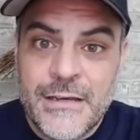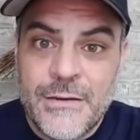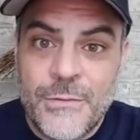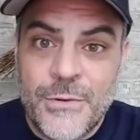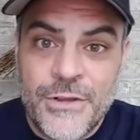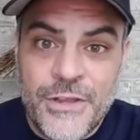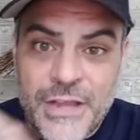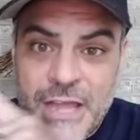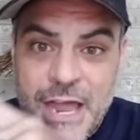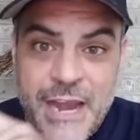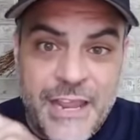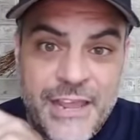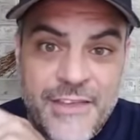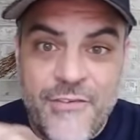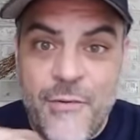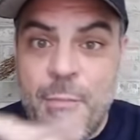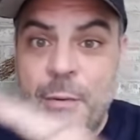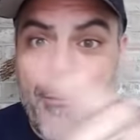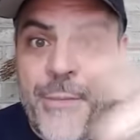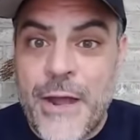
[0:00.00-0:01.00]
well you got to give
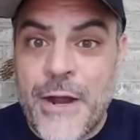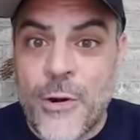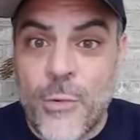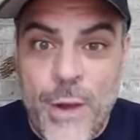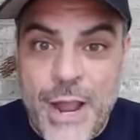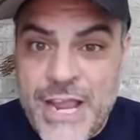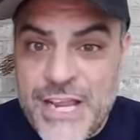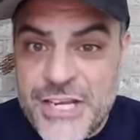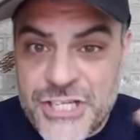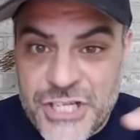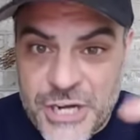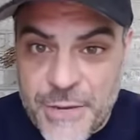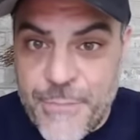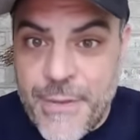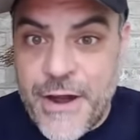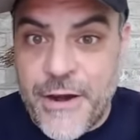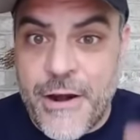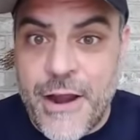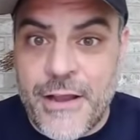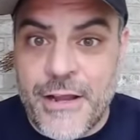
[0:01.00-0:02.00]
them a better wage and a
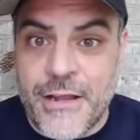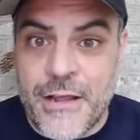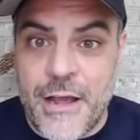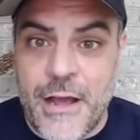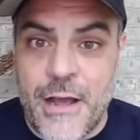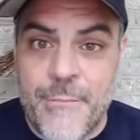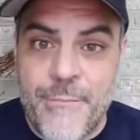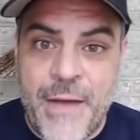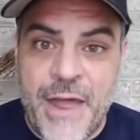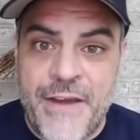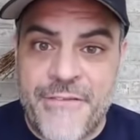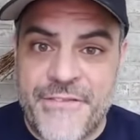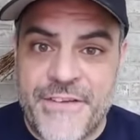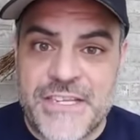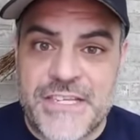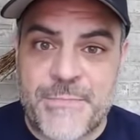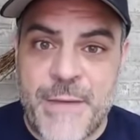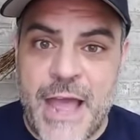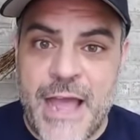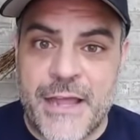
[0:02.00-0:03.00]
better uh,
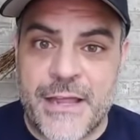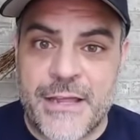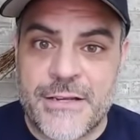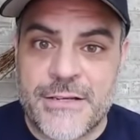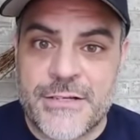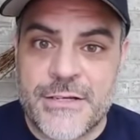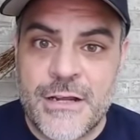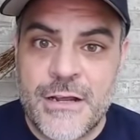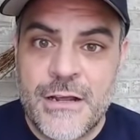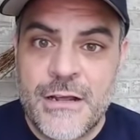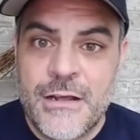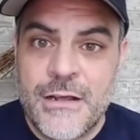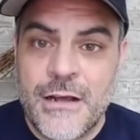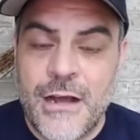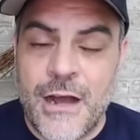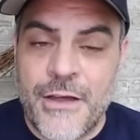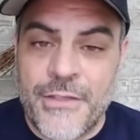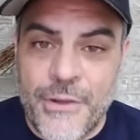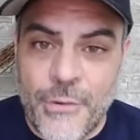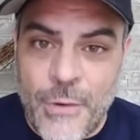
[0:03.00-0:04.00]
benefits package.
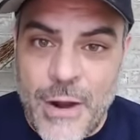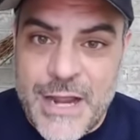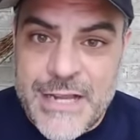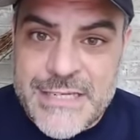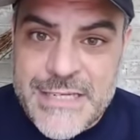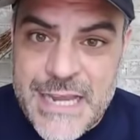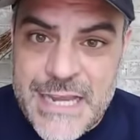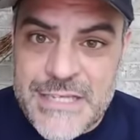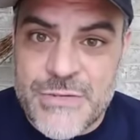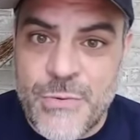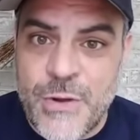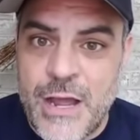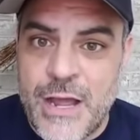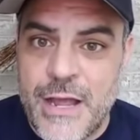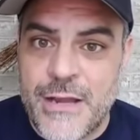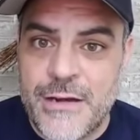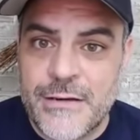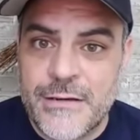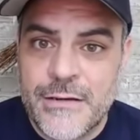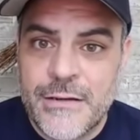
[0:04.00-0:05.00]
Otherwise, guess what?